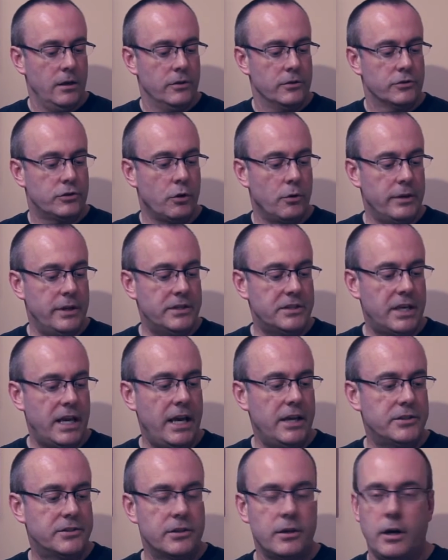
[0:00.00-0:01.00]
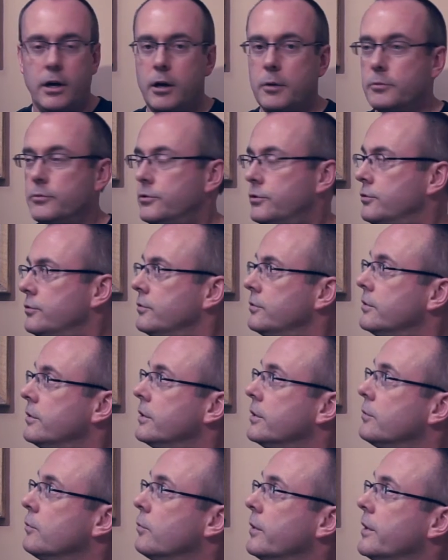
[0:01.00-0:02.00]
So in this case,
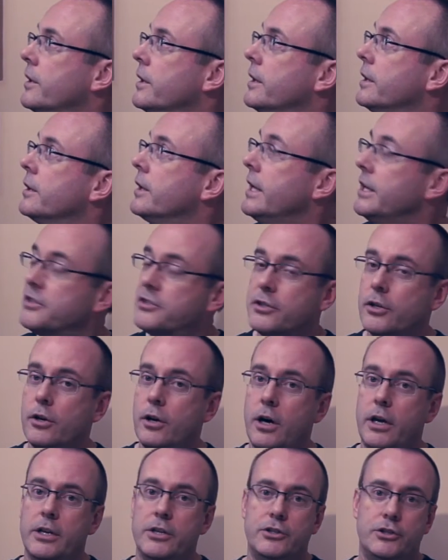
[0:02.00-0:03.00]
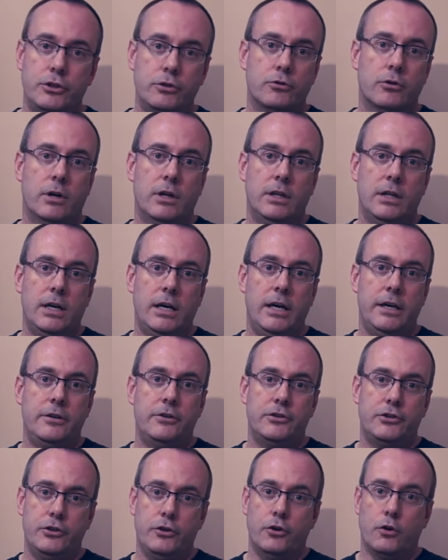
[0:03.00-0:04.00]
with an instant on, it's shooter online,
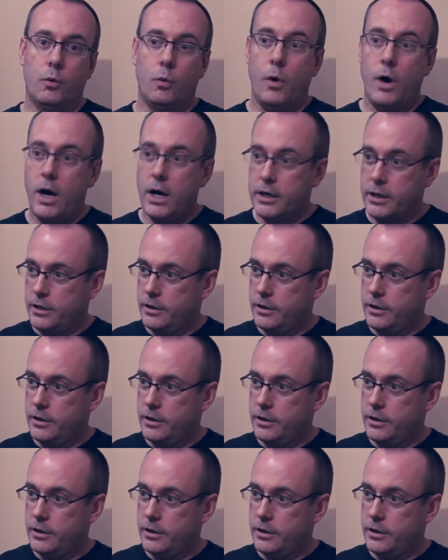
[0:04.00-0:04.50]
shooter walk.